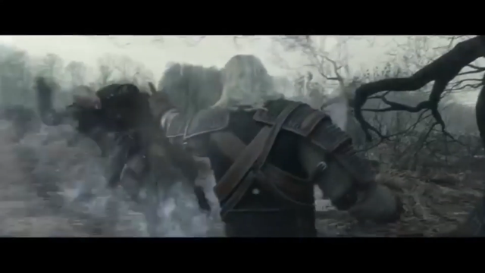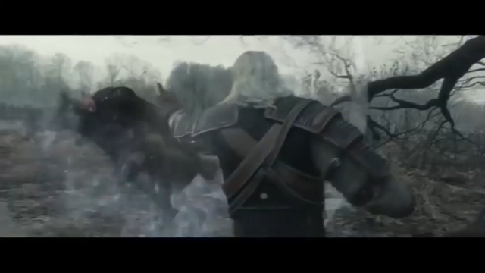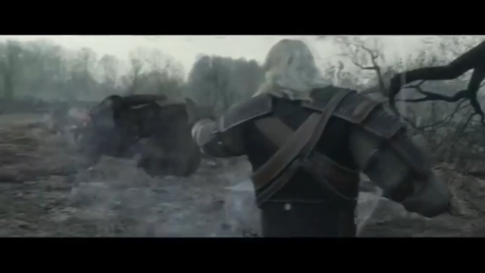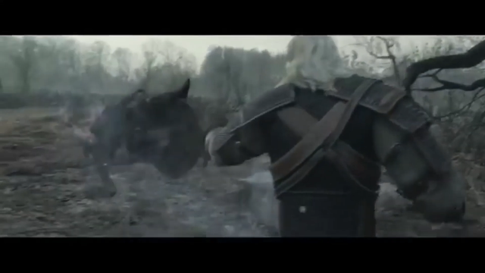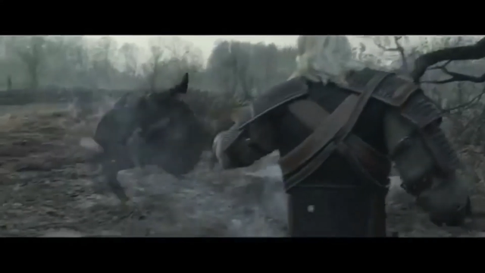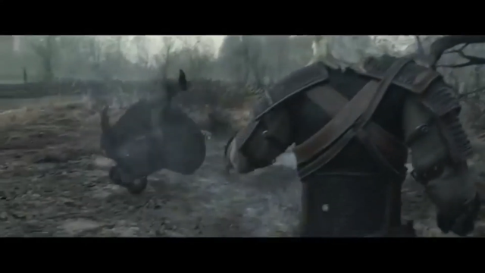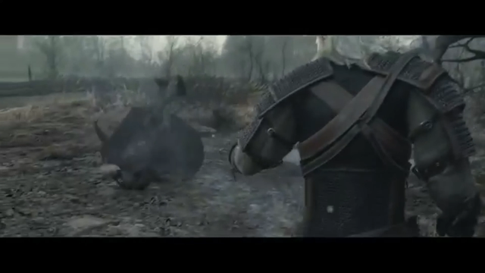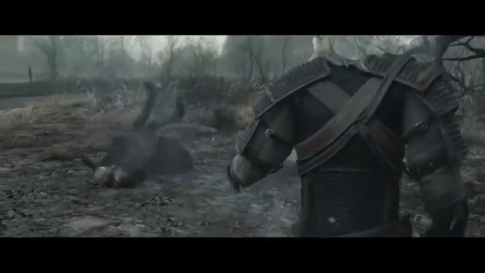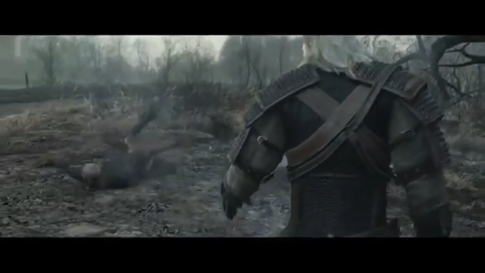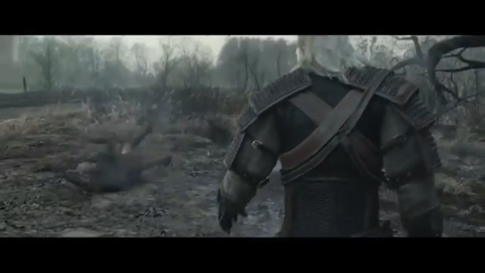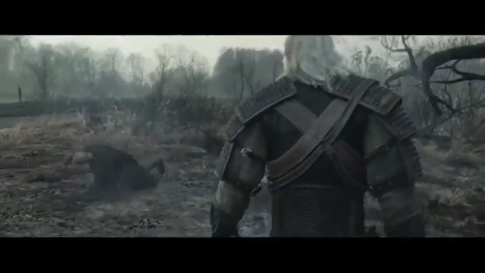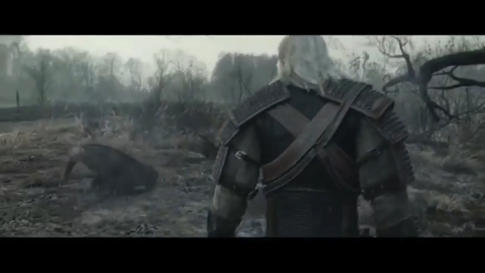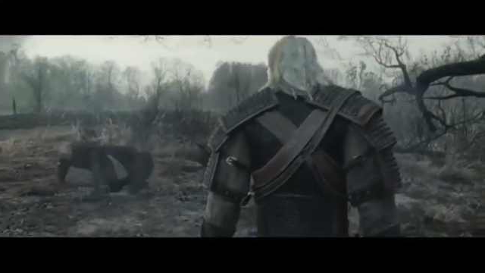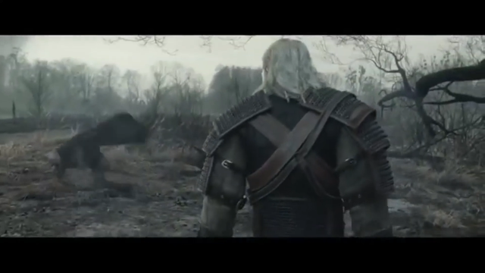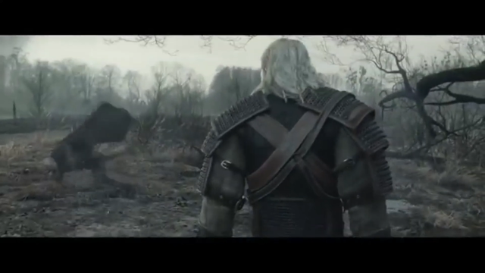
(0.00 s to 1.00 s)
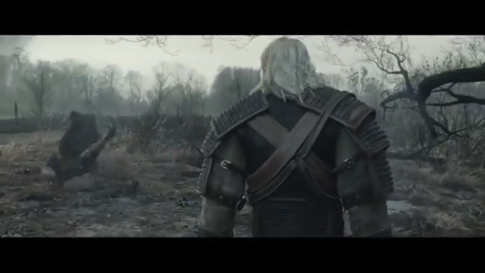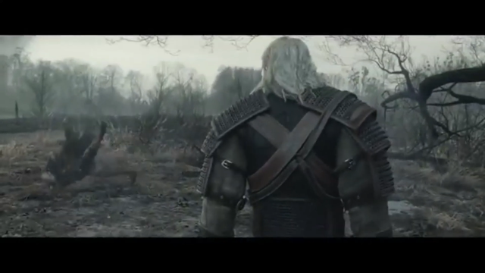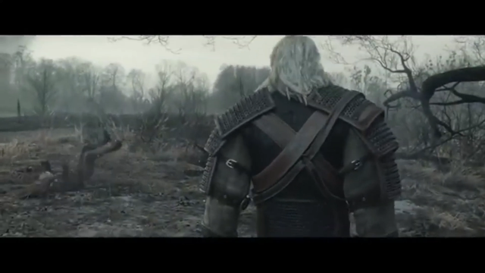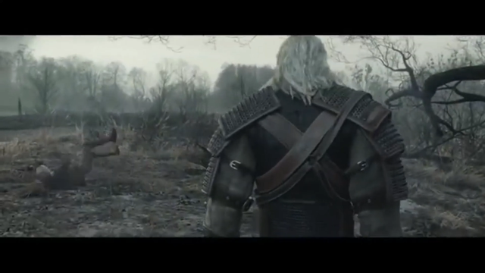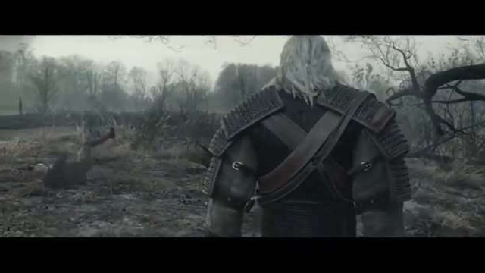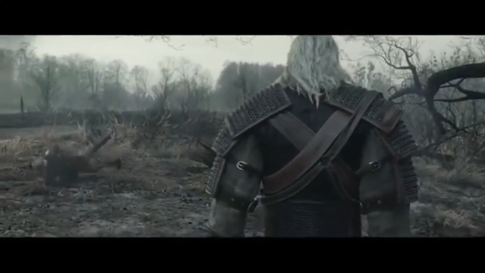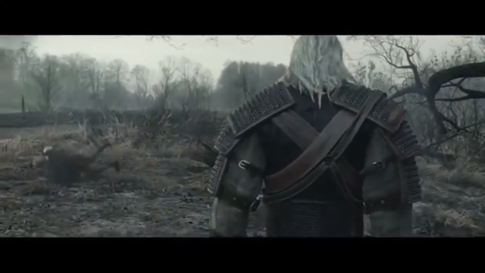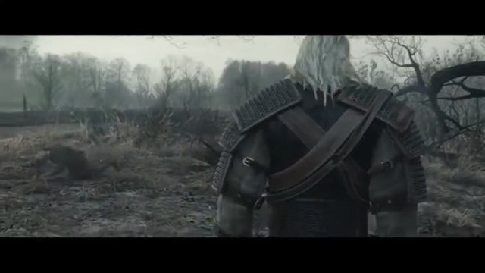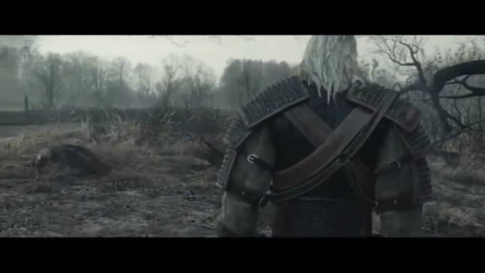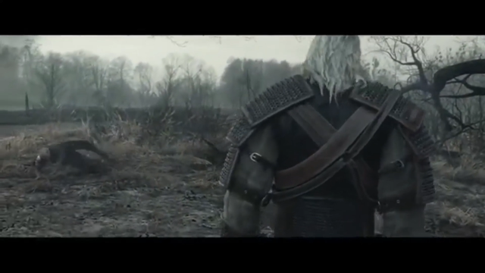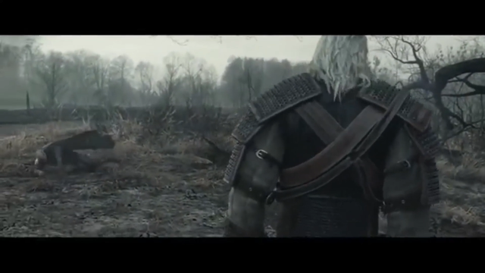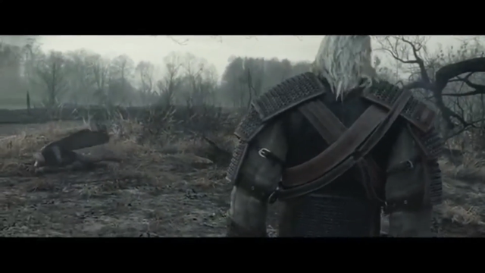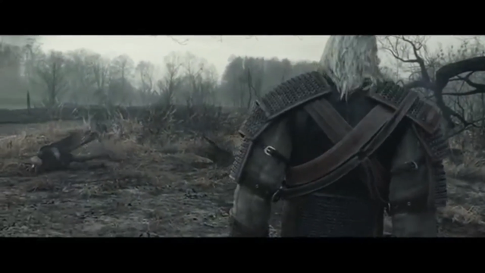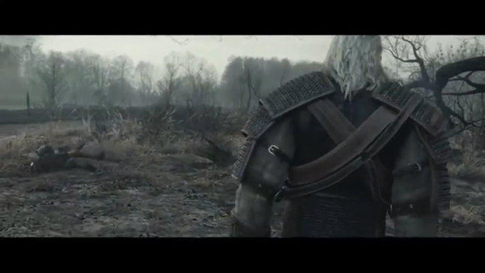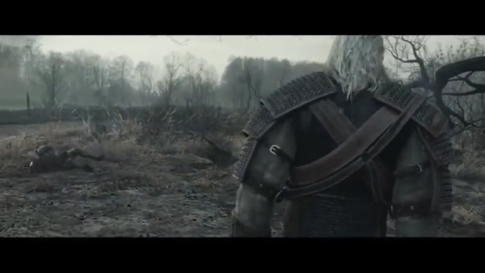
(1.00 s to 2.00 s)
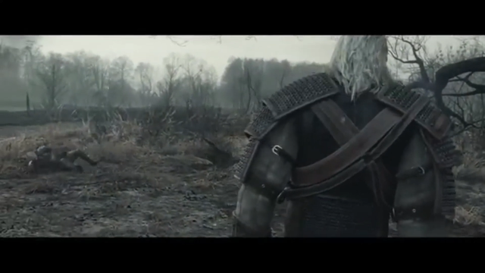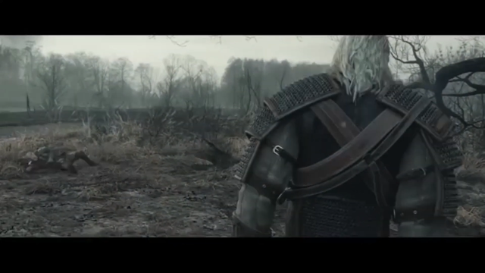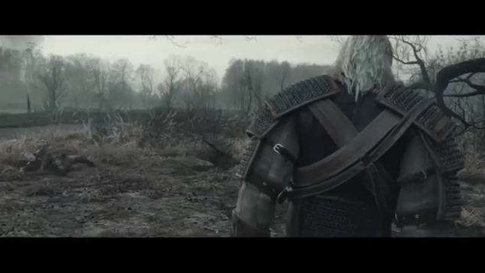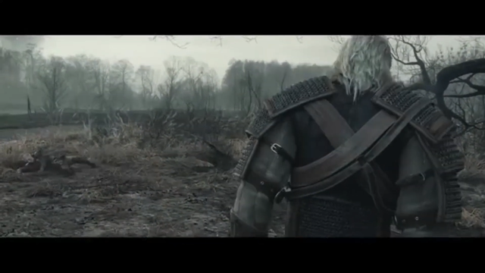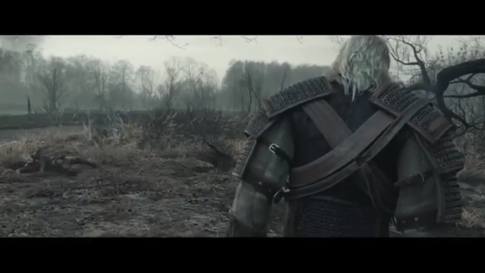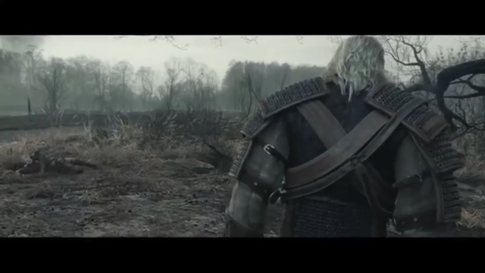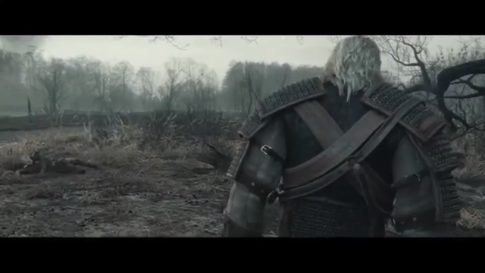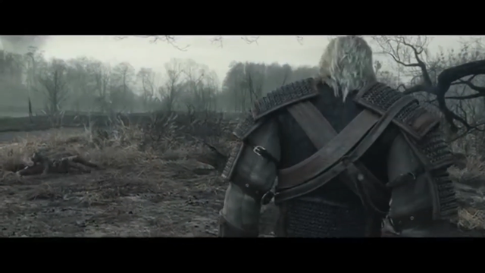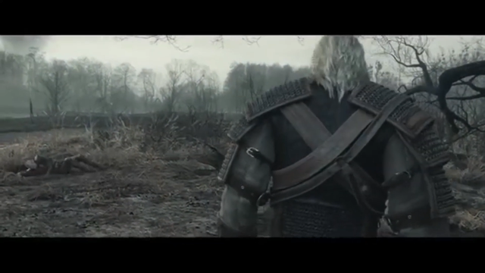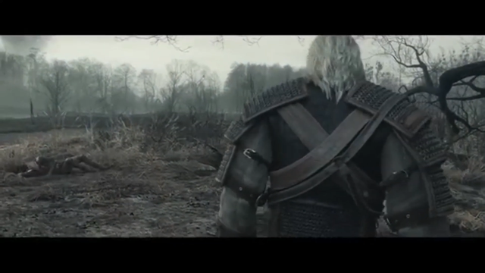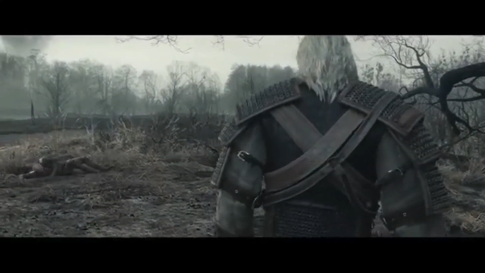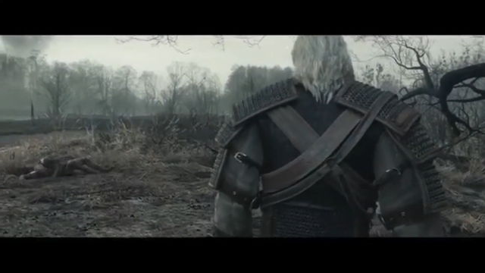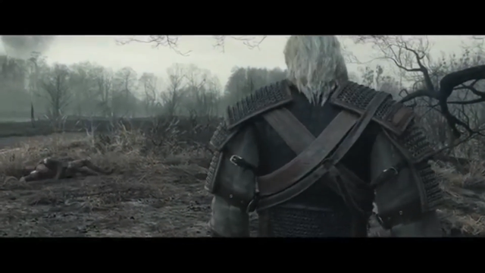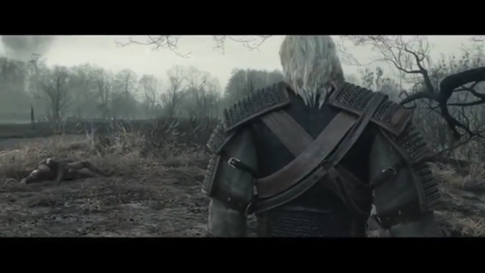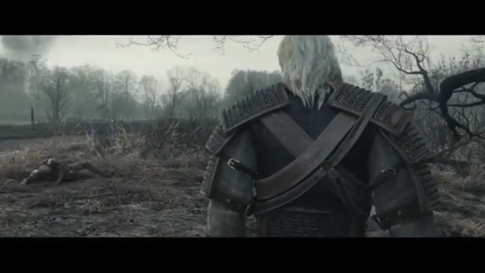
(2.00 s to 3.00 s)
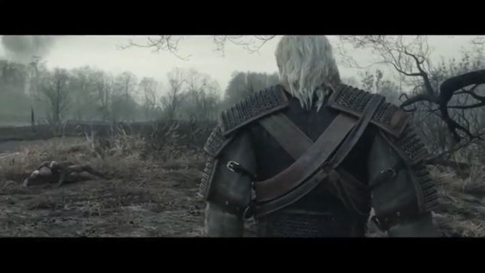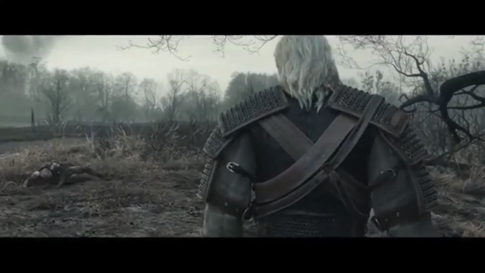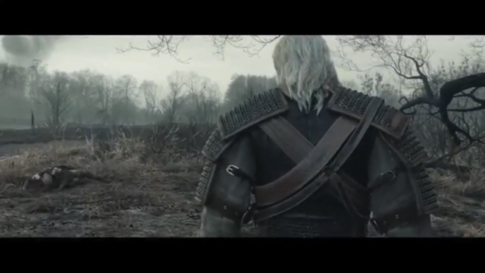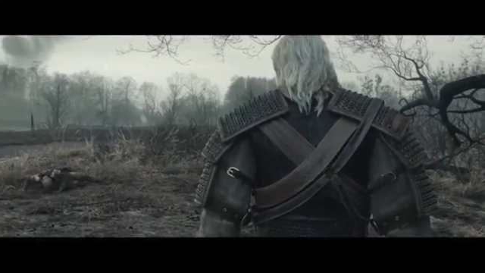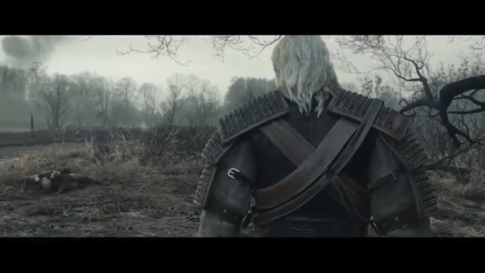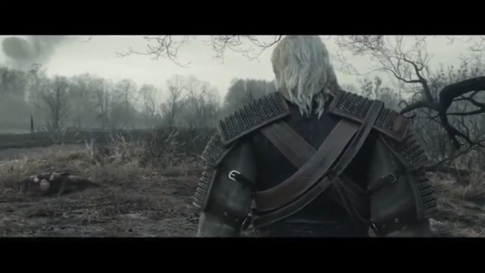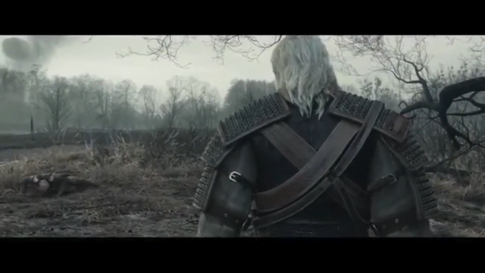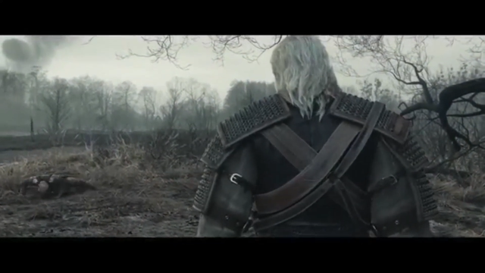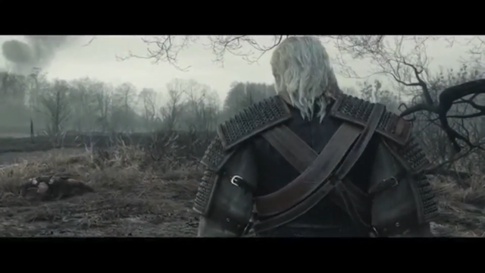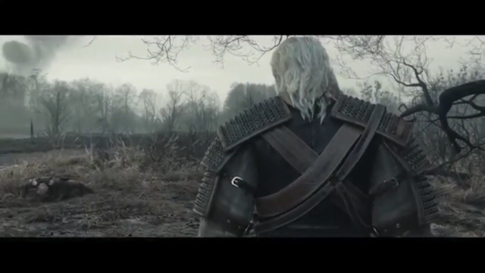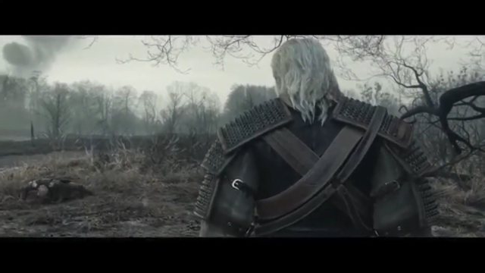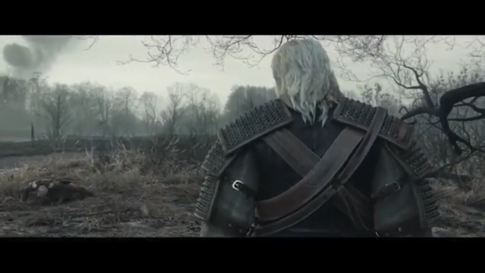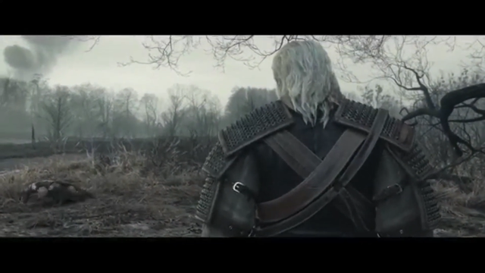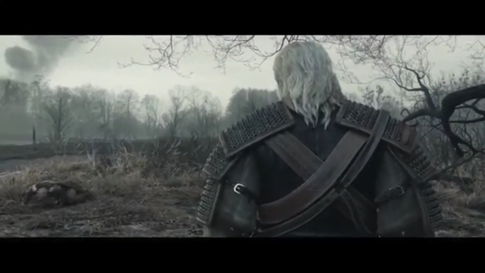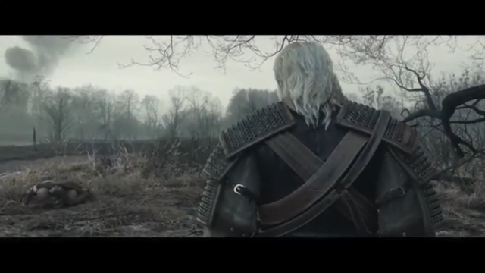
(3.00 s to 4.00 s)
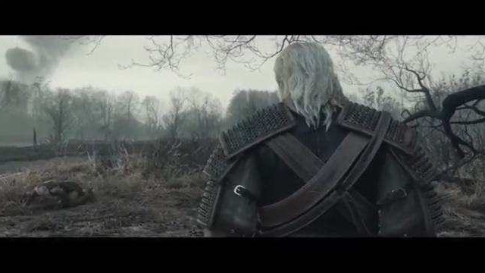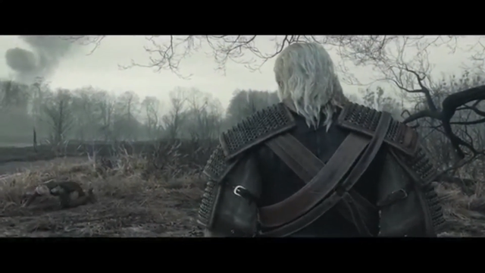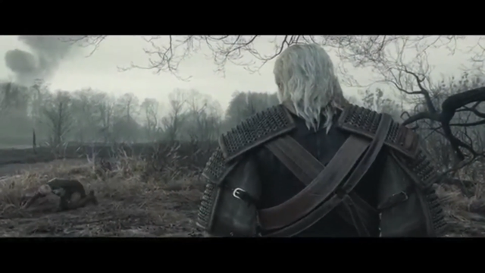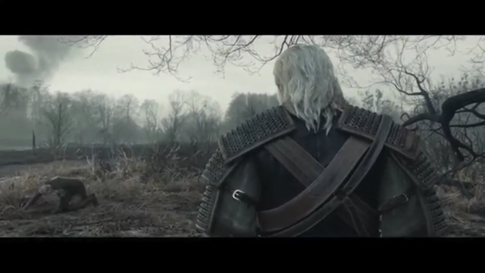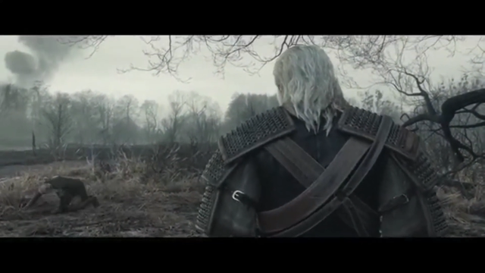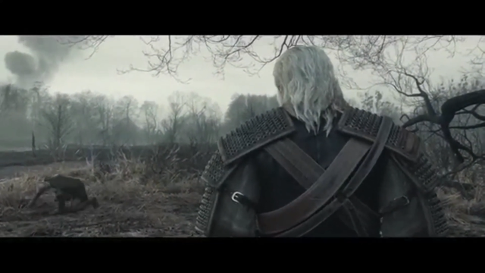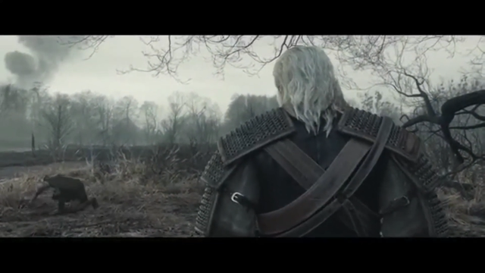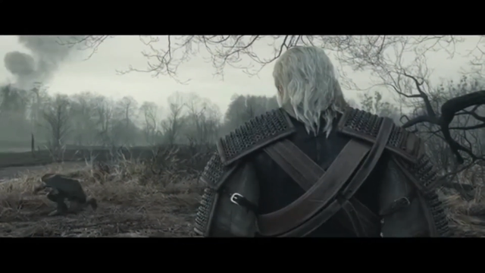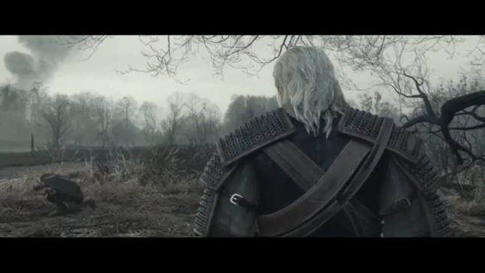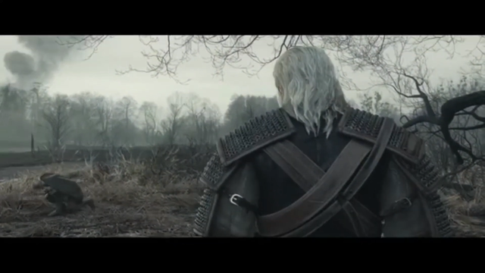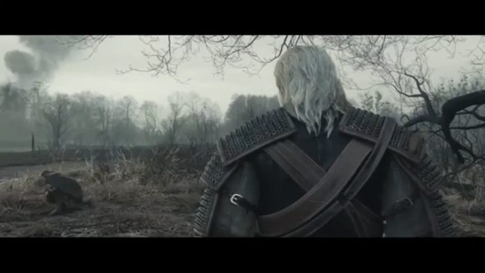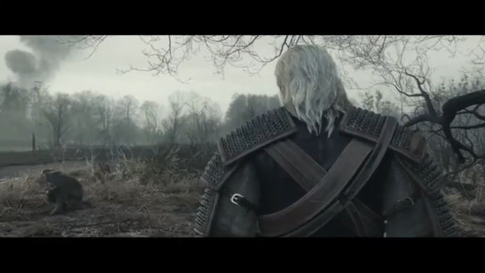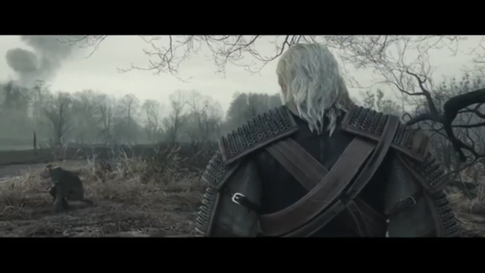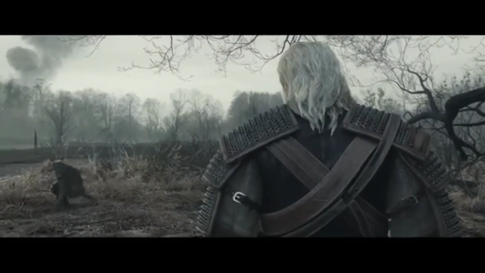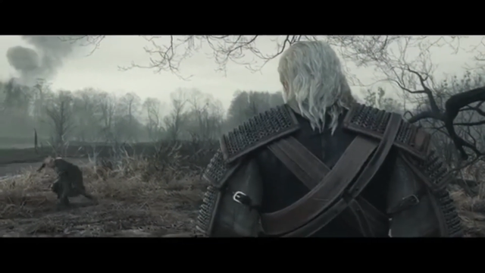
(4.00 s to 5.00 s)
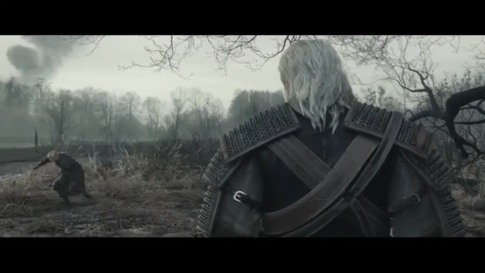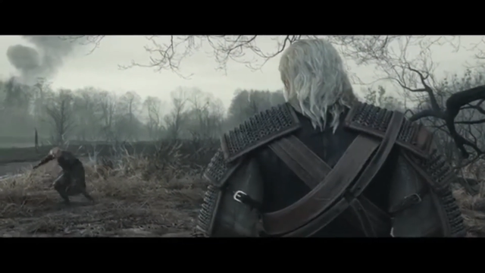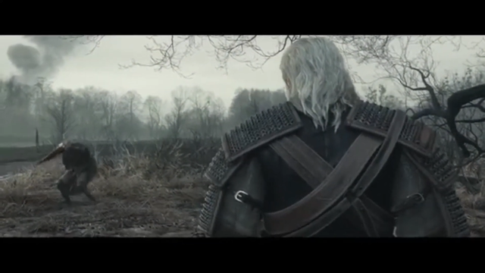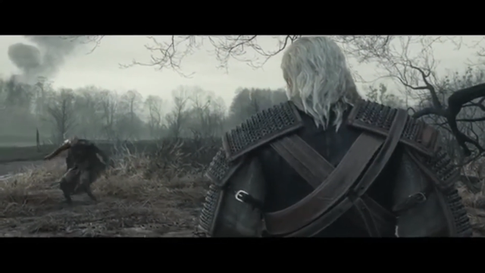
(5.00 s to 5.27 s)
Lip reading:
[unreadable: no face in view]